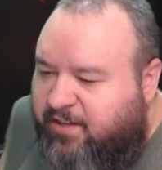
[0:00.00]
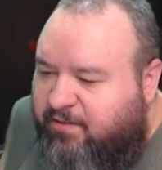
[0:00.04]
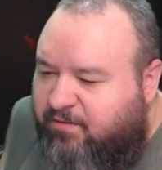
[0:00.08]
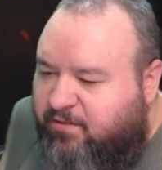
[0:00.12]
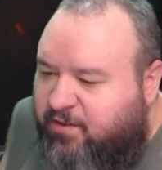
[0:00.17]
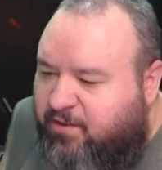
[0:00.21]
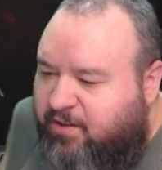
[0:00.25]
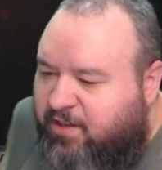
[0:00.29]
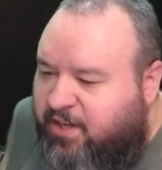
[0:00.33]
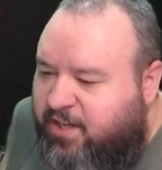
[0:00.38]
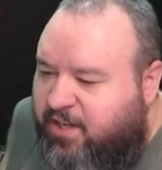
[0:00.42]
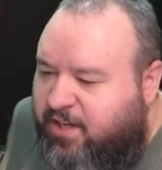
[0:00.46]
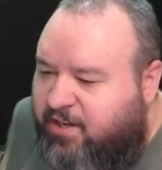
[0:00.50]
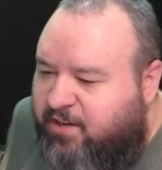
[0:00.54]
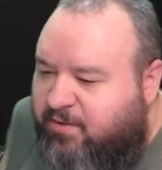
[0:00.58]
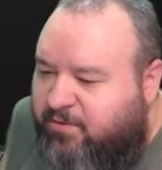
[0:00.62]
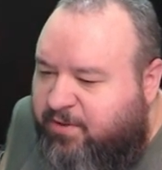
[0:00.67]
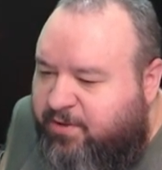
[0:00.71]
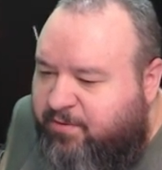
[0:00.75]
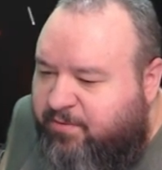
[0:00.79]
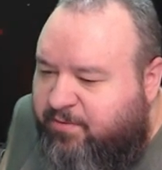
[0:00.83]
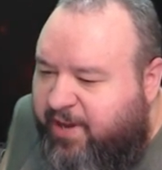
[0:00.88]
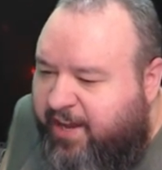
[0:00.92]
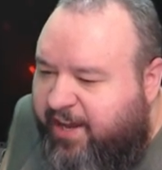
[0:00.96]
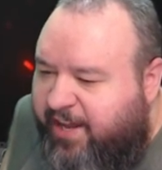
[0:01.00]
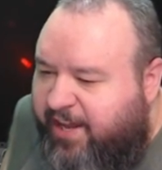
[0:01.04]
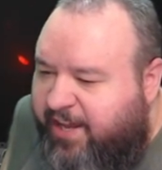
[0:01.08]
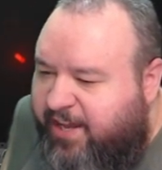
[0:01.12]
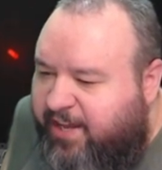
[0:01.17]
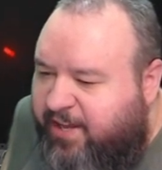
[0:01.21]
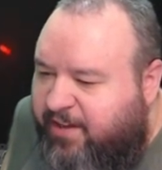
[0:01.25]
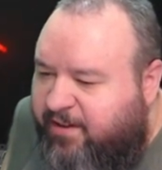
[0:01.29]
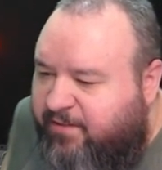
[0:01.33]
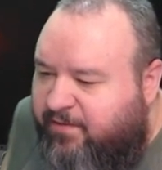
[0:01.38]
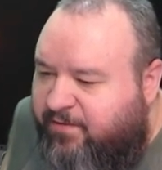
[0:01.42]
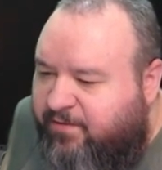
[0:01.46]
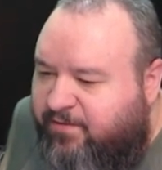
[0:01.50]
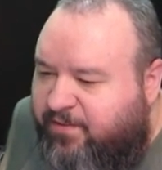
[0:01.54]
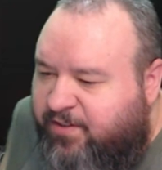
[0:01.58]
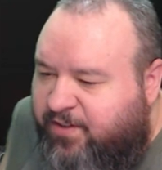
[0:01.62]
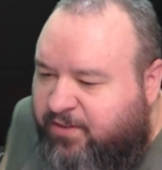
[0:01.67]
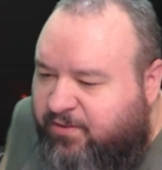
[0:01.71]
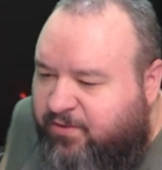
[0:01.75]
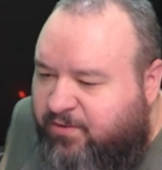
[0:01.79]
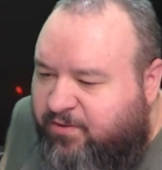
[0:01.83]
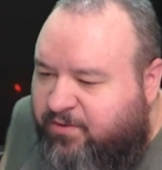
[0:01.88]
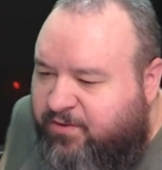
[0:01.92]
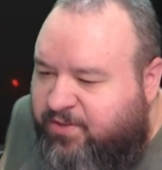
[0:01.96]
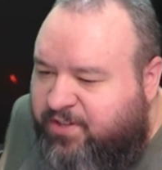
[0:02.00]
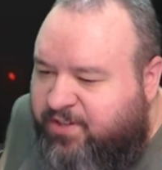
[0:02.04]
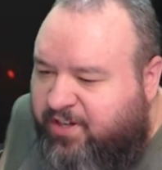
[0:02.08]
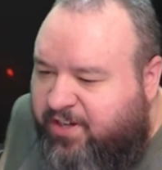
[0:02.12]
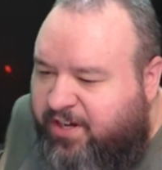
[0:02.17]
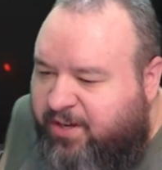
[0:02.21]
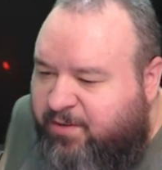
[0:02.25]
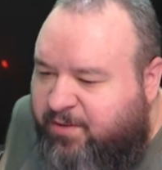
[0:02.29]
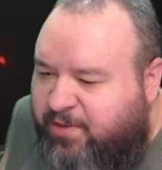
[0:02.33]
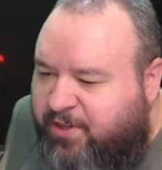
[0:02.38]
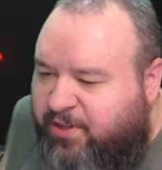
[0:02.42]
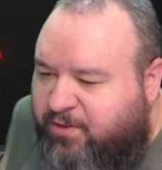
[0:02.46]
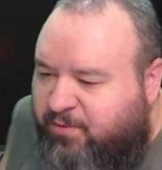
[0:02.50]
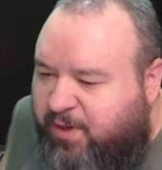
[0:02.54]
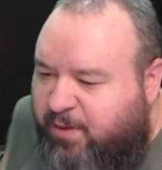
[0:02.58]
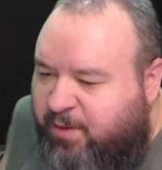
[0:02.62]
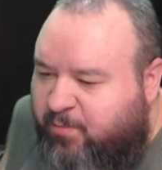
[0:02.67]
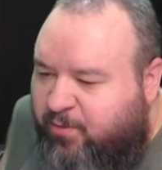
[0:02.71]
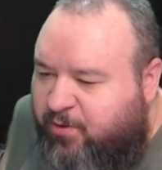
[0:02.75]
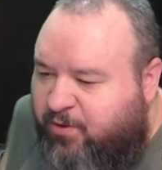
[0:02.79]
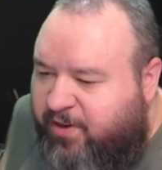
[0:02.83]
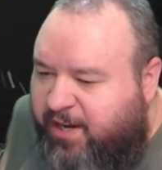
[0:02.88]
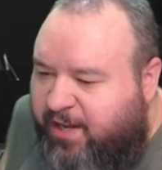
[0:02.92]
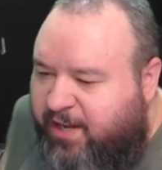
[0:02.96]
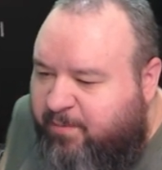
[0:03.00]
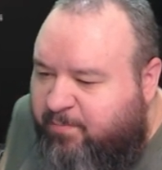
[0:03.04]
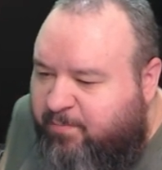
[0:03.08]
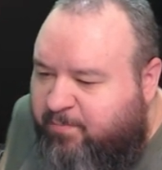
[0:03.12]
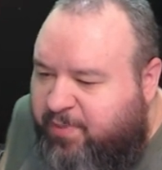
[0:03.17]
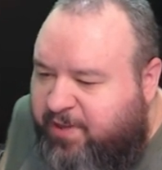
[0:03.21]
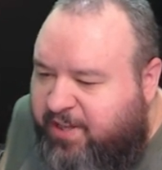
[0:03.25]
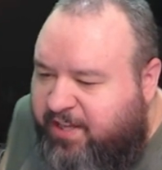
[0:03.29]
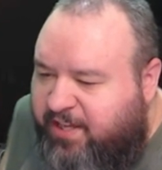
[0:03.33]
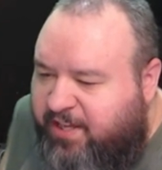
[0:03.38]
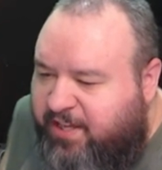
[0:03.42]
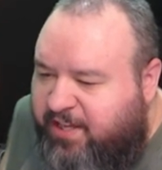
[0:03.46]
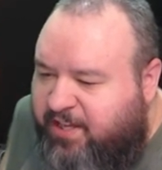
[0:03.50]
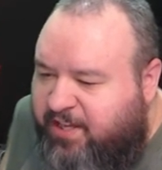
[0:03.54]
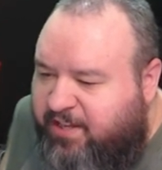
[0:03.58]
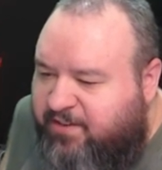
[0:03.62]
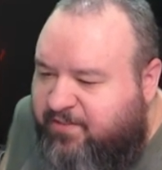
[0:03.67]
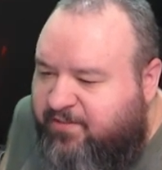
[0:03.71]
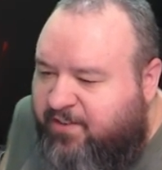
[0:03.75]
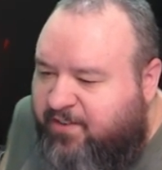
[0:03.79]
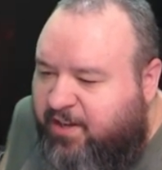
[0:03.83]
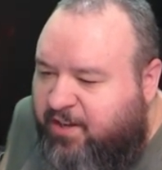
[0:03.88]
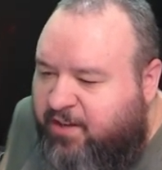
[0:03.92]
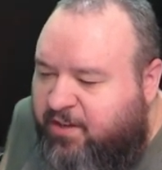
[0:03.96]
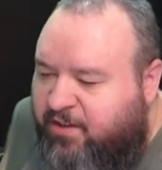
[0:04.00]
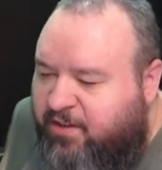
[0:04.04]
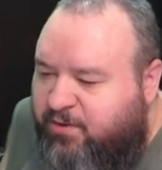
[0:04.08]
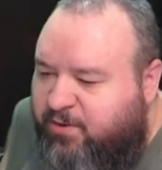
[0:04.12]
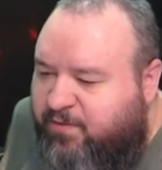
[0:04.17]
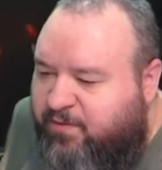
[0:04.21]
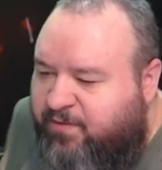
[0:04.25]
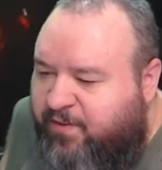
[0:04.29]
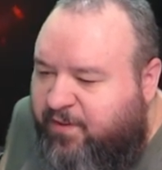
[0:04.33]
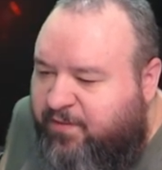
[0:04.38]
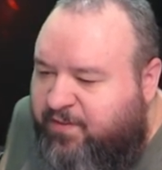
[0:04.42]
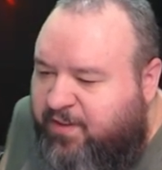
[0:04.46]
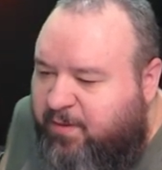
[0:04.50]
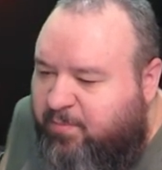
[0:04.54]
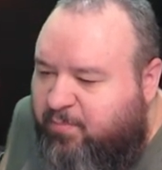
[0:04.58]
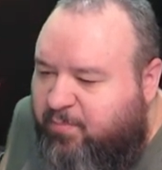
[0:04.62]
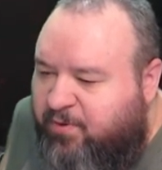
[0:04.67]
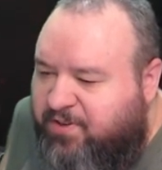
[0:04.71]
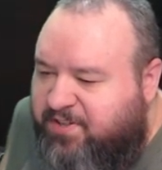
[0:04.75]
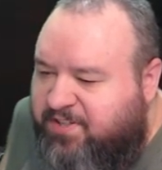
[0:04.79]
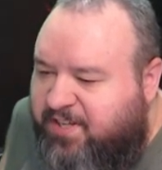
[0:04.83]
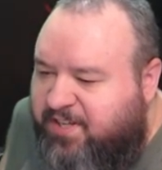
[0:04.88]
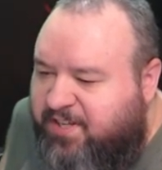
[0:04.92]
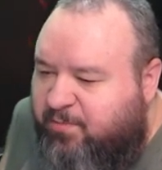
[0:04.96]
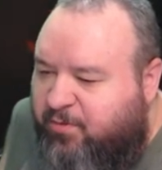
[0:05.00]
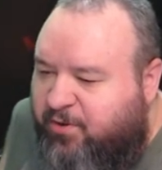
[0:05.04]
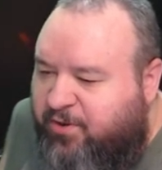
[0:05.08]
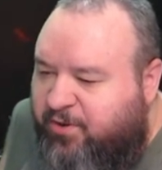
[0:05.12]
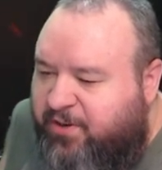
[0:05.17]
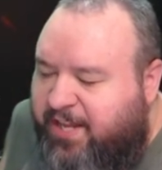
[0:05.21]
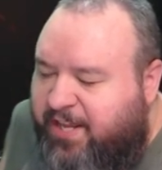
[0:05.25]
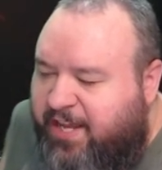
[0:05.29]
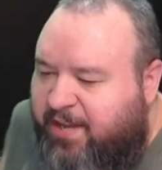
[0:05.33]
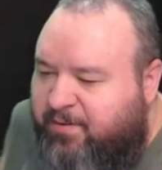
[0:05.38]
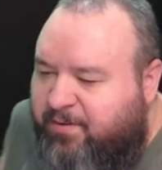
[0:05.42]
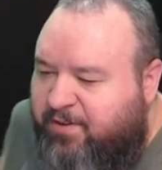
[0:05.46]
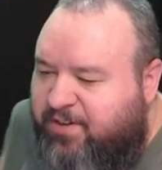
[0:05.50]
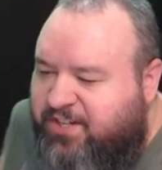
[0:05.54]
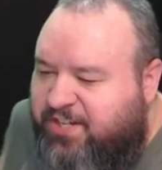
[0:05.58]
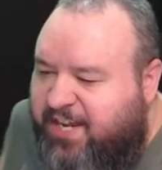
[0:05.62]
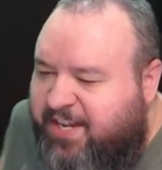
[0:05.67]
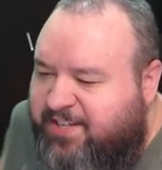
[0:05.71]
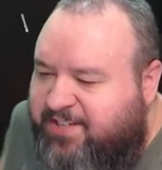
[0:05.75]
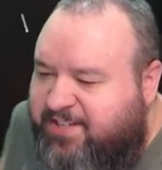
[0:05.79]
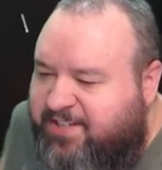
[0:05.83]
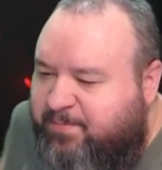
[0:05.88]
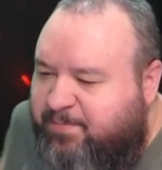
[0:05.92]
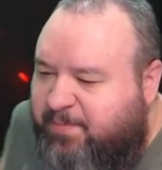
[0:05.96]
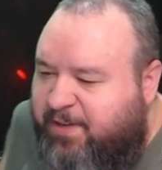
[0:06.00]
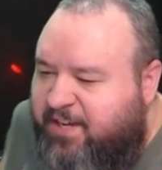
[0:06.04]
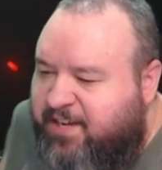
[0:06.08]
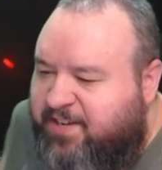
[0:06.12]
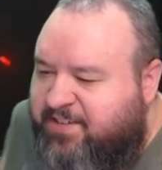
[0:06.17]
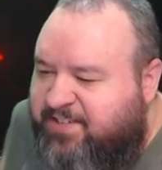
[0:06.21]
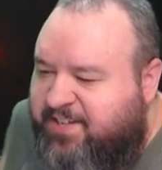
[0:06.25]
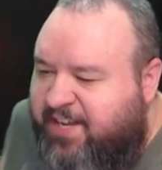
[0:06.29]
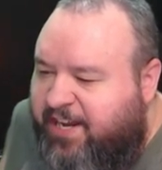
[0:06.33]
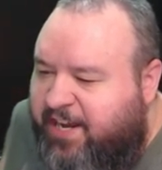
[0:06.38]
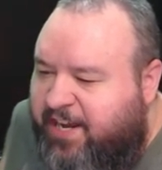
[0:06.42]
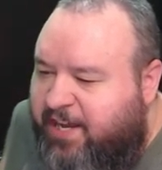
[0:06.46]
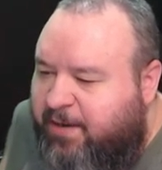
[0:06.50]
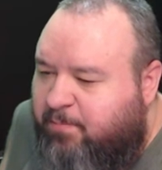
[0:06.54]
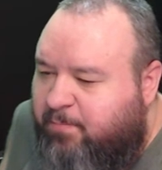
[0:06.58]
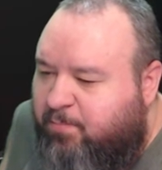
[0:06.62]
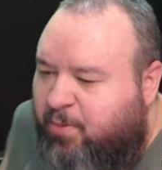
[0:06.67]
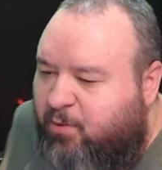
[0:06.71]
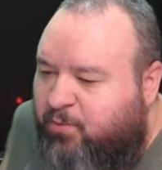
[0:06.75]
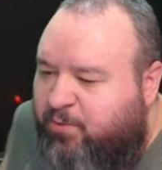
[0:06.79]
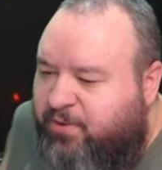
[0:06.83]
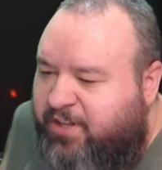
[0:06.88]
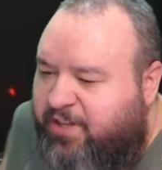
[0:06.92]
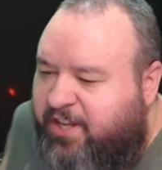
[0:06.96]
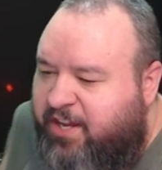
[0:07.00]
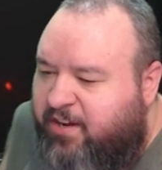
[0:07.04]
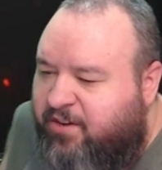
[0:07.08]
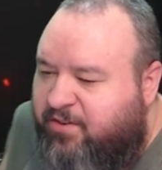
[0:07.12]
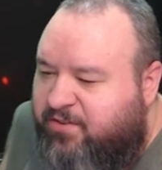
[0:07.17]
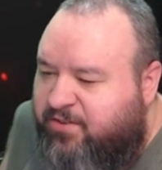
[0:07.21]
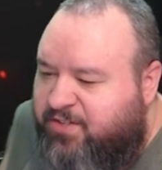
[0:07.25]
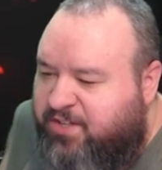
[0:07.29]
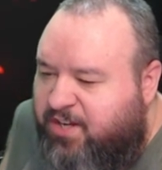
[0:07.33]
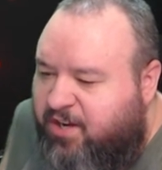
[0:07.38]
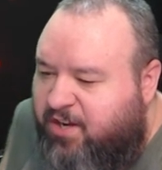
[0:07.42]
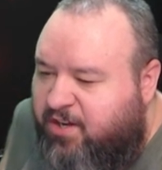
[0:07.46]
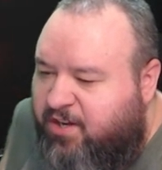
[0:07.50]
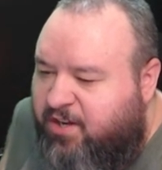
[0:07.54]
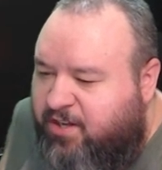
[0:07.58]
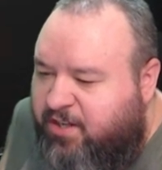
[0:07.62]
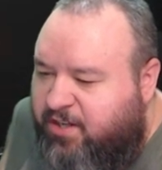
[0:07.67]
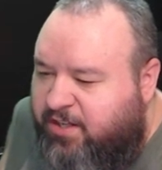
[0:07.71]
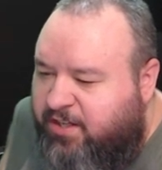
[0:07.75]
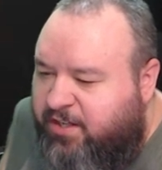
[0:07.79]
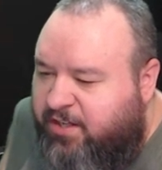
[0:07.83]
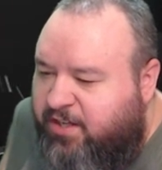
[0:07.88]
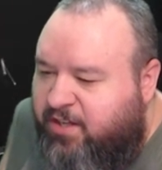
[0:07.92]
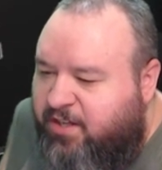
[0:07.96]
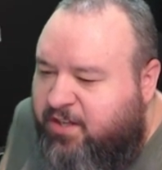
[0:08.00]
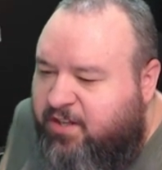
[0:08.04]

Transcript: look here, what do we have? So starting with 3 more MP, 150% more damage. That's because I got both gears on.